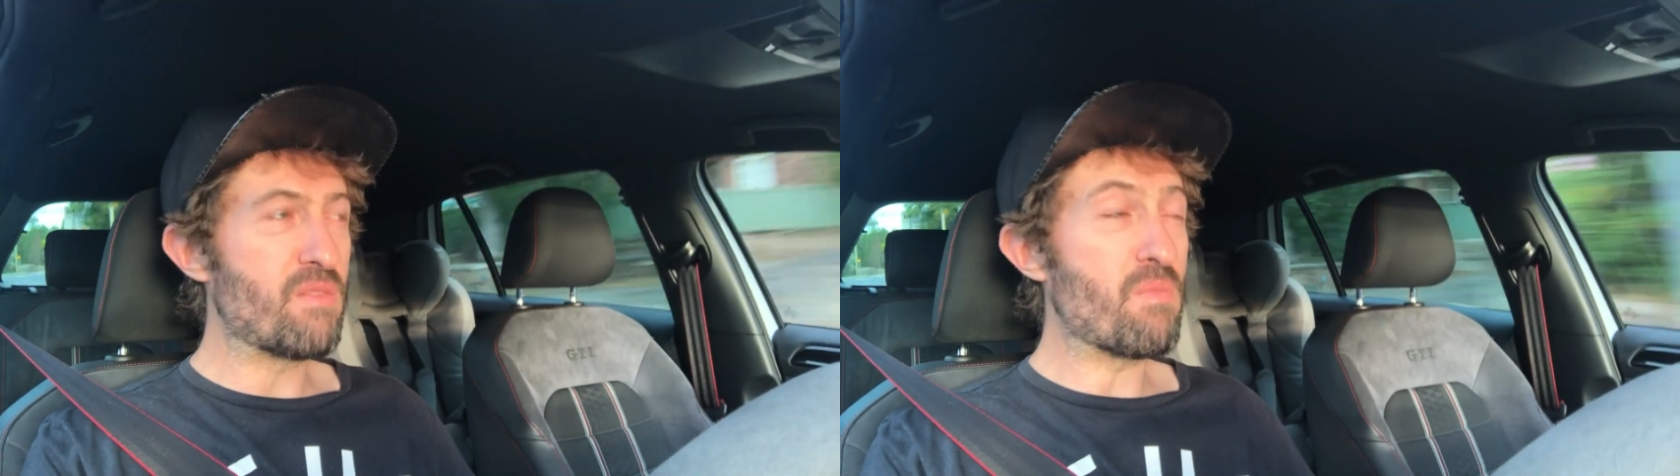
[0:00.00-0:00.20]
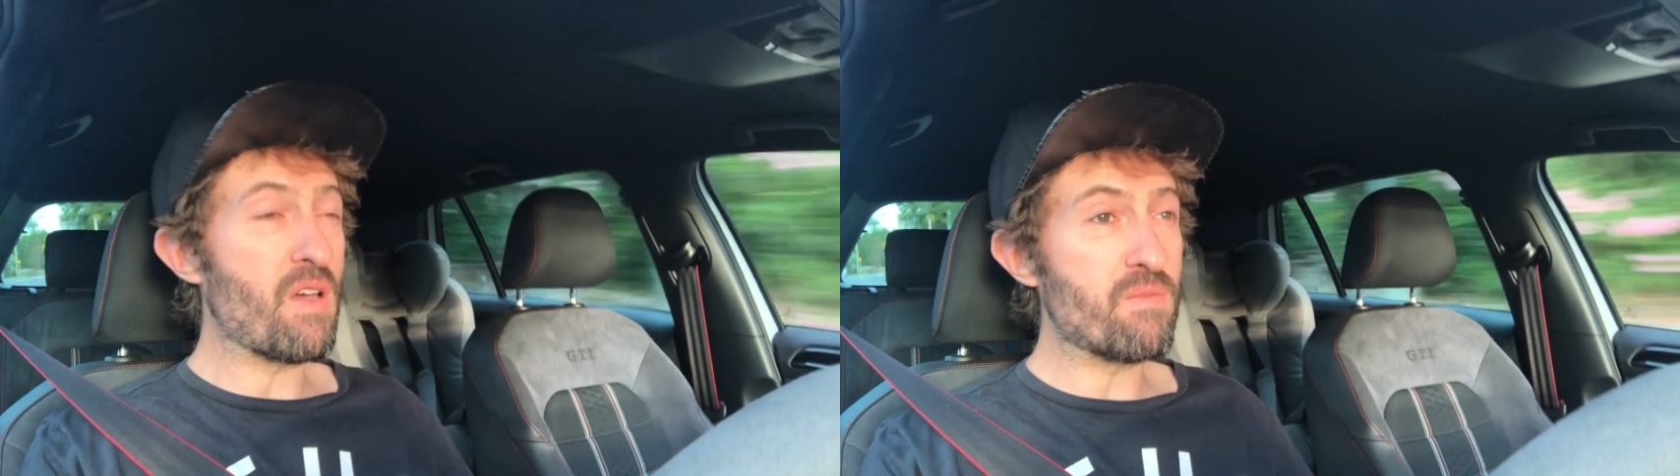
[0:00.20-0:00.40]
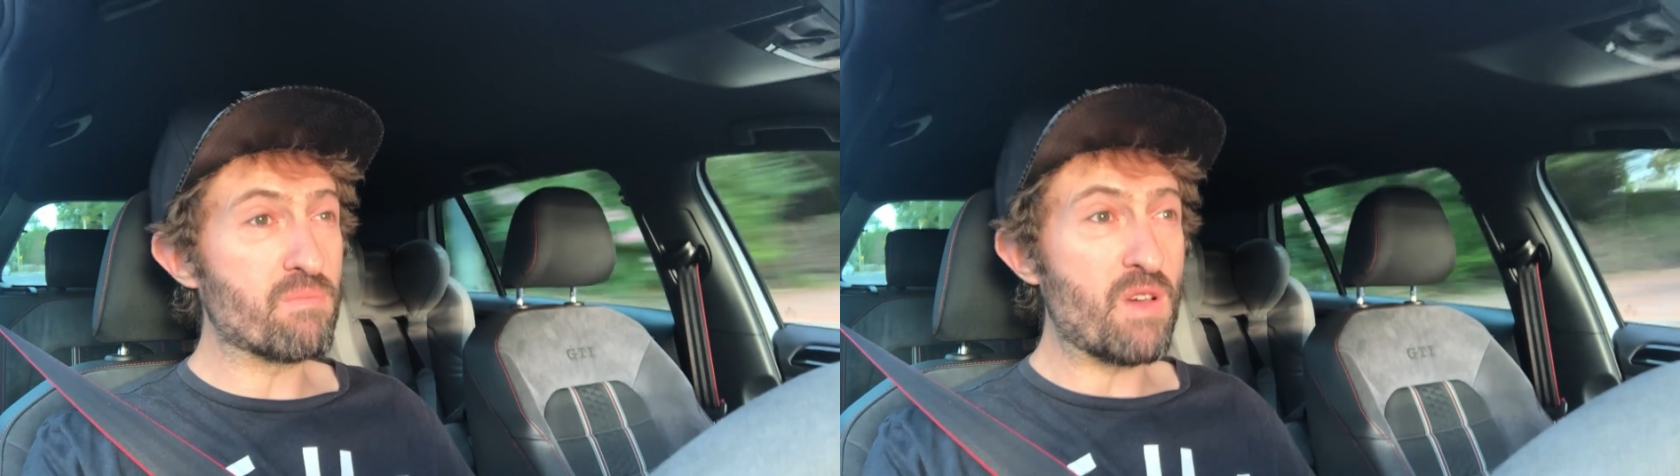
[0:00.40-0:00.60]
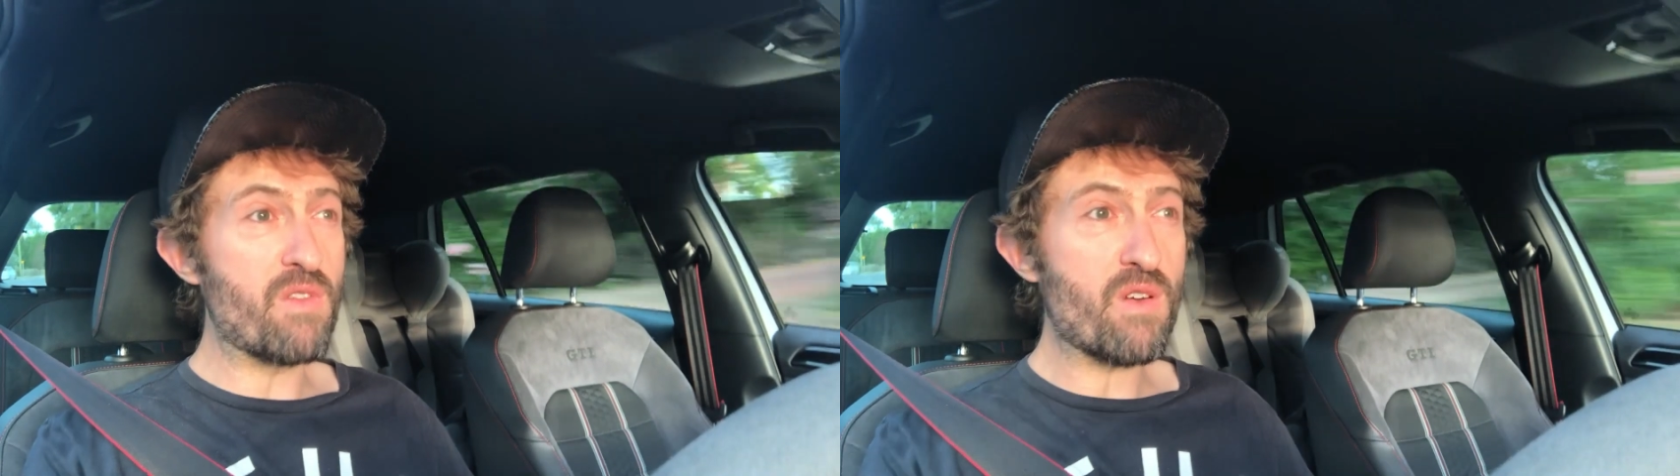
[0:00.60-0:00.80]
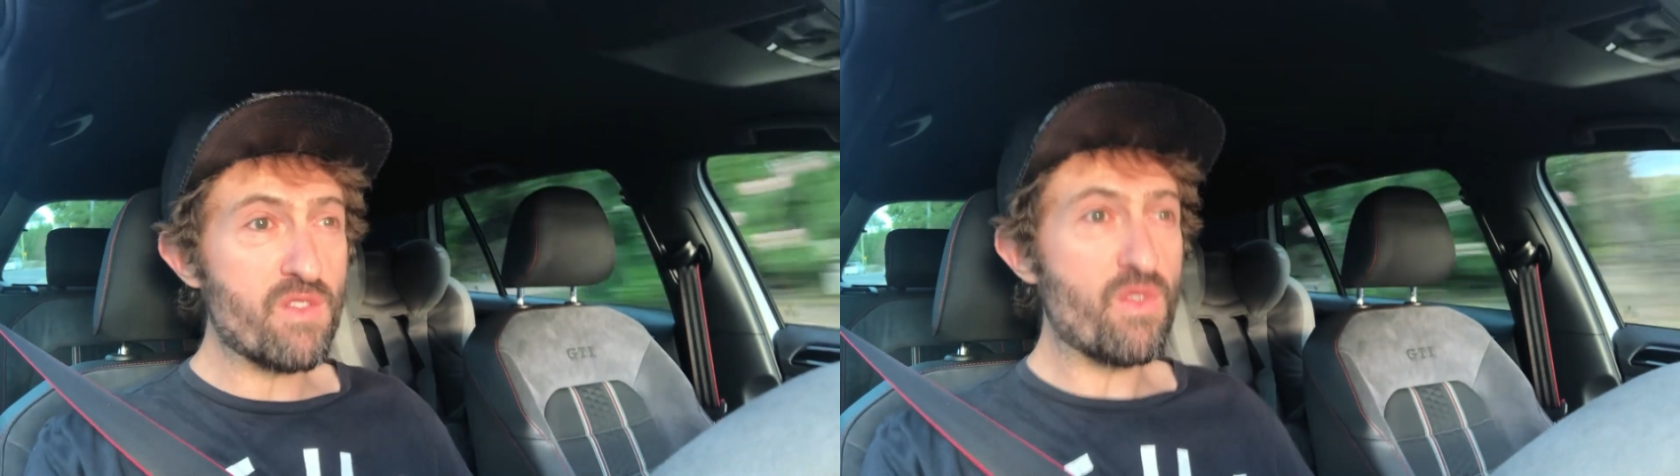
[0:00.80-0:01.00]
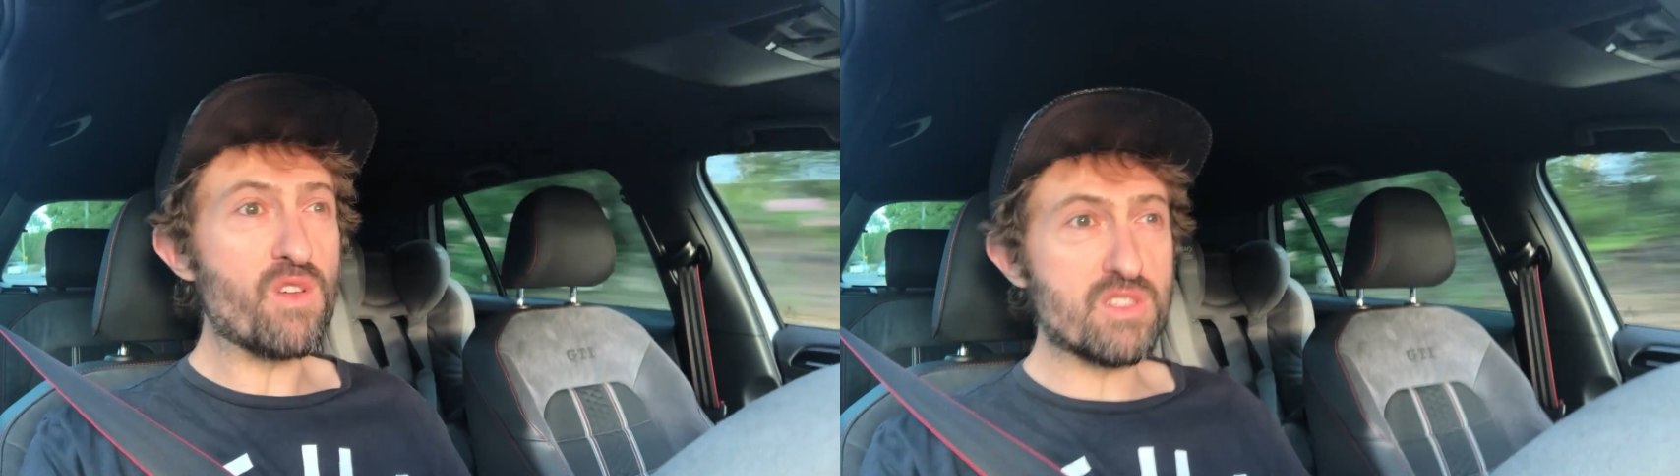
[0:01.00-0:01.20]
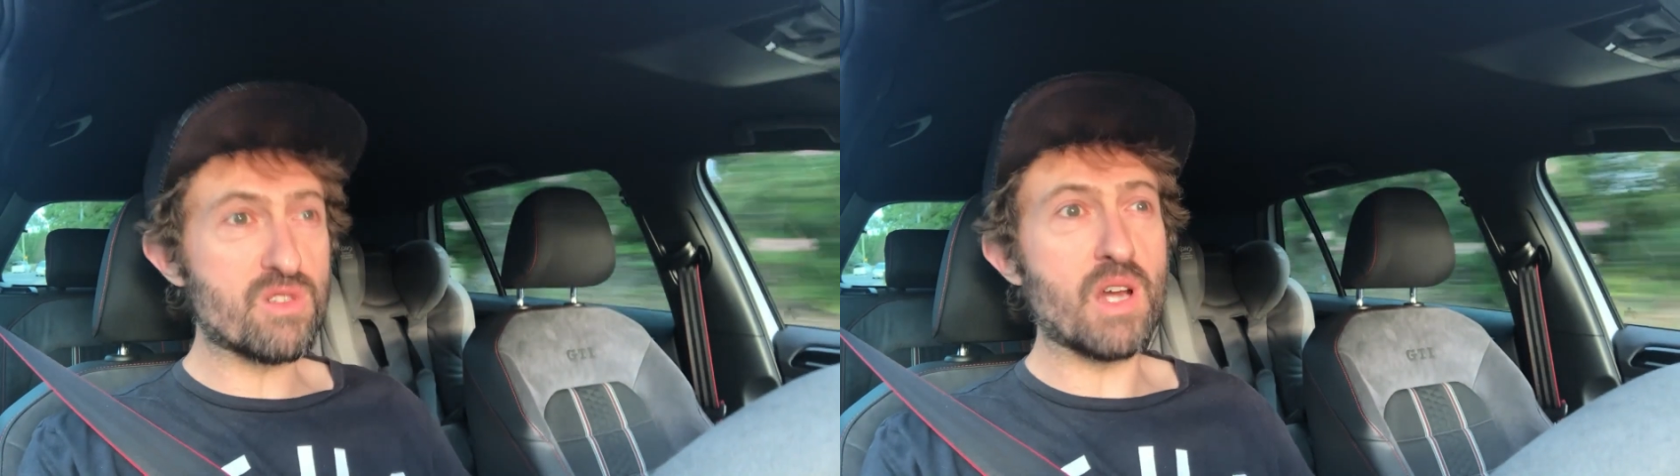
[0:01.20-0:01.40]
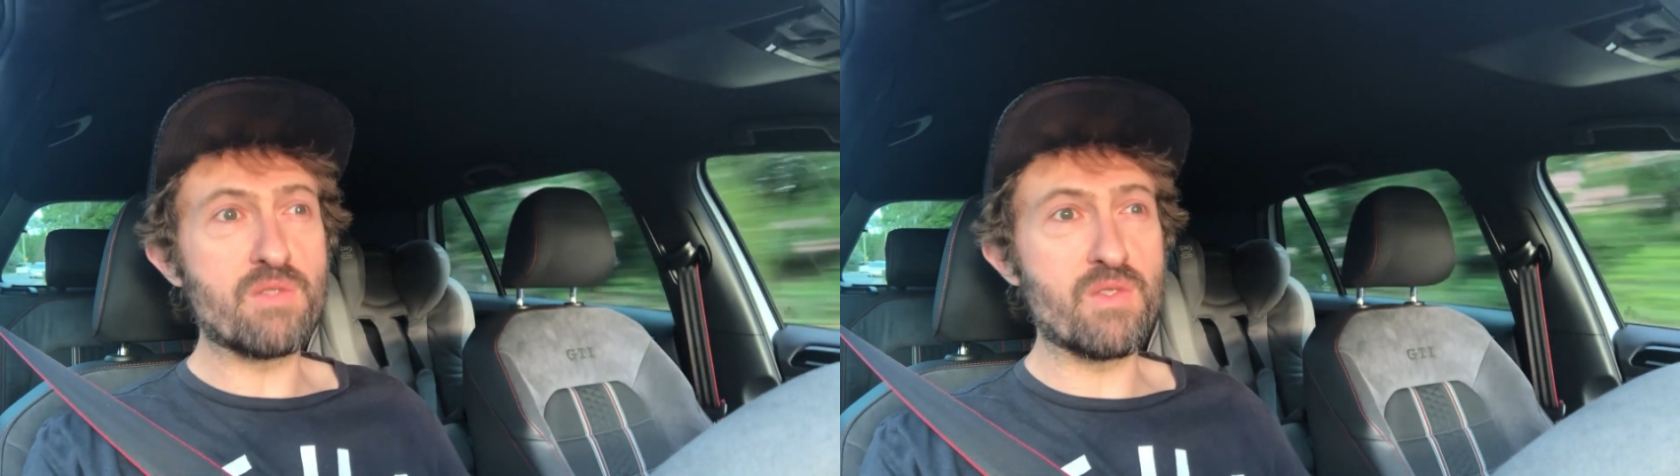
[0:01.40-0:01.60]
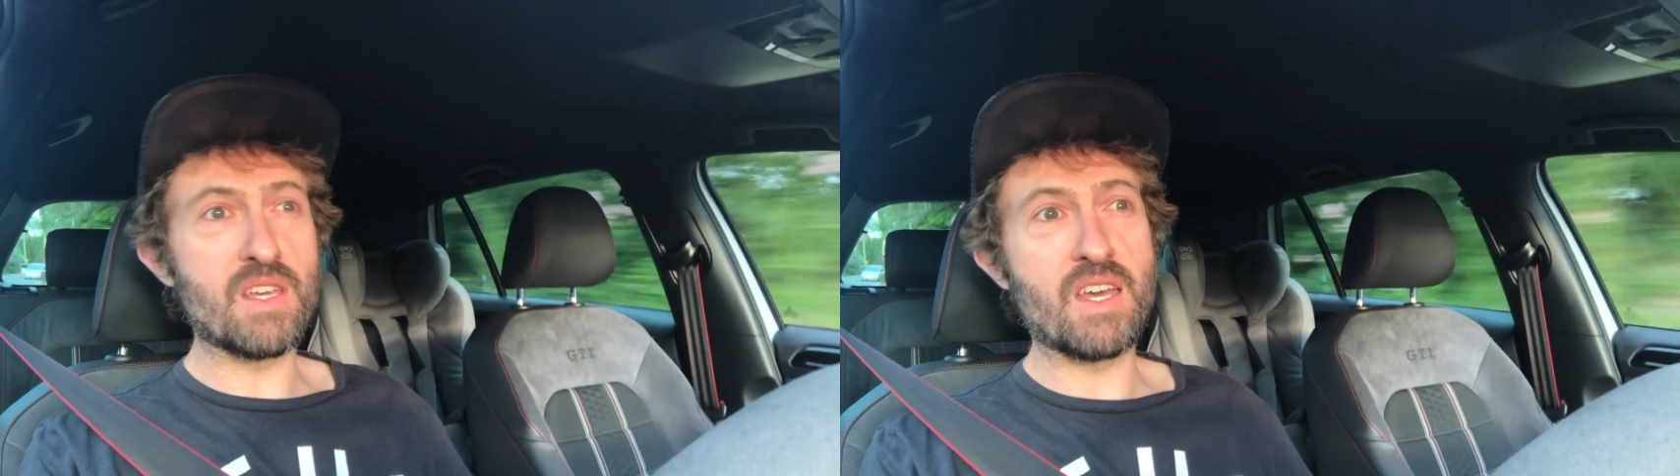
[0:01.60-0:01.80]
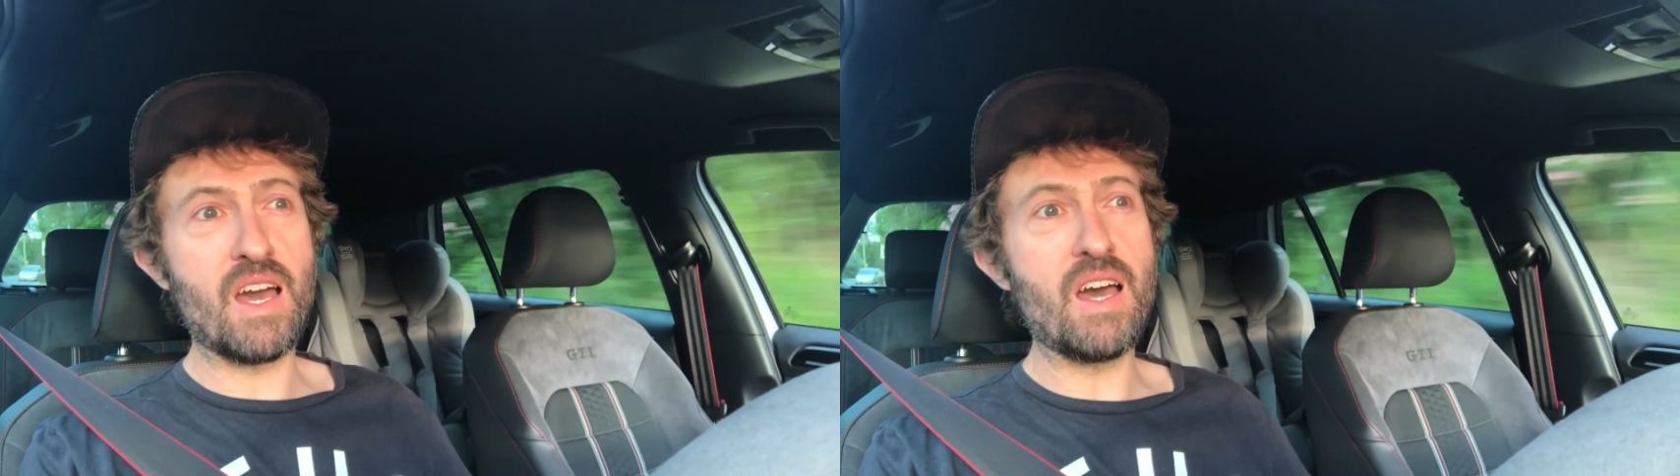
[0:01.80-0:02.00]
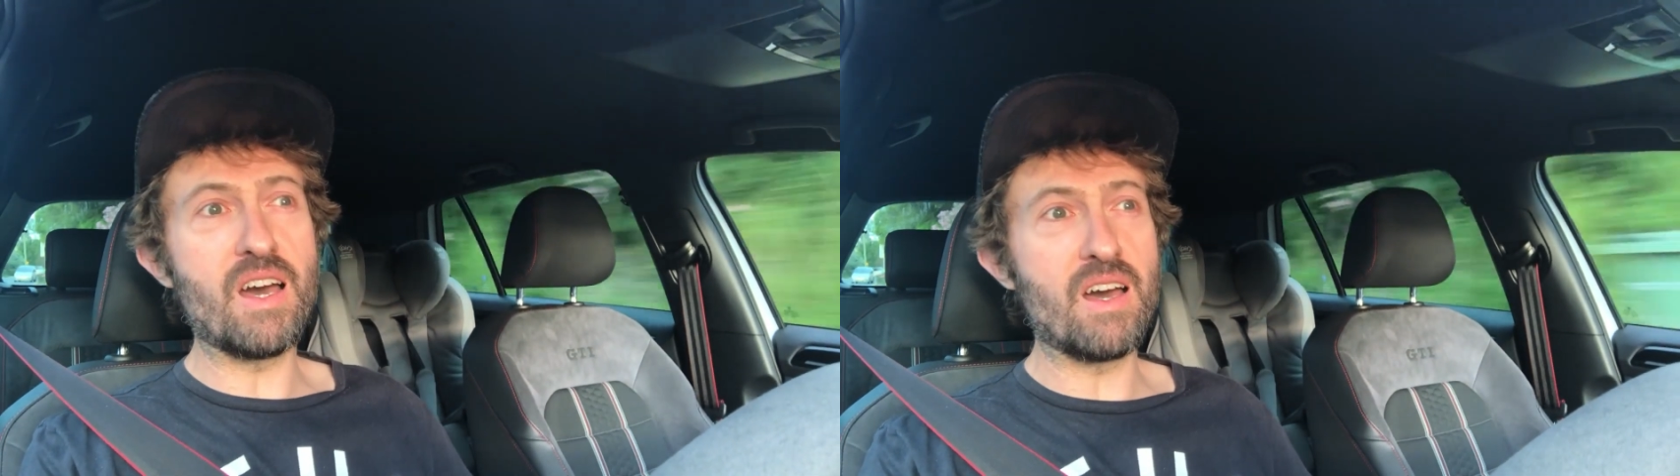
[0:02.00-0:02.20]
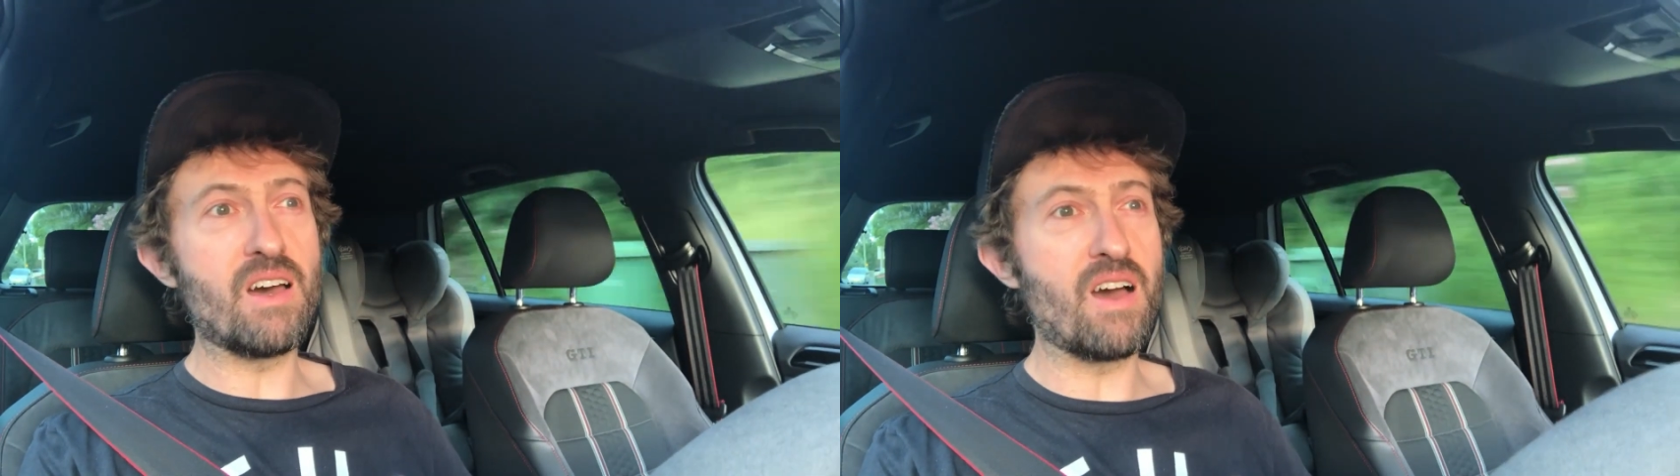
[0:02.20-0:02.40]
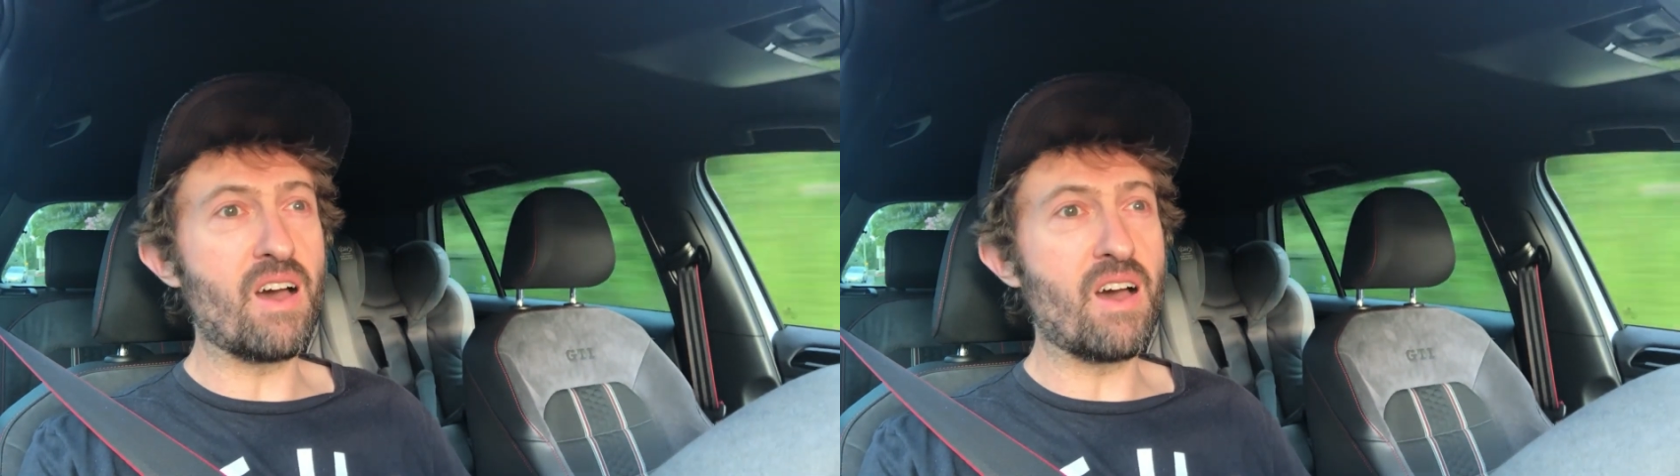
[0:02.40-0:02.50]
that my very first drive of the car,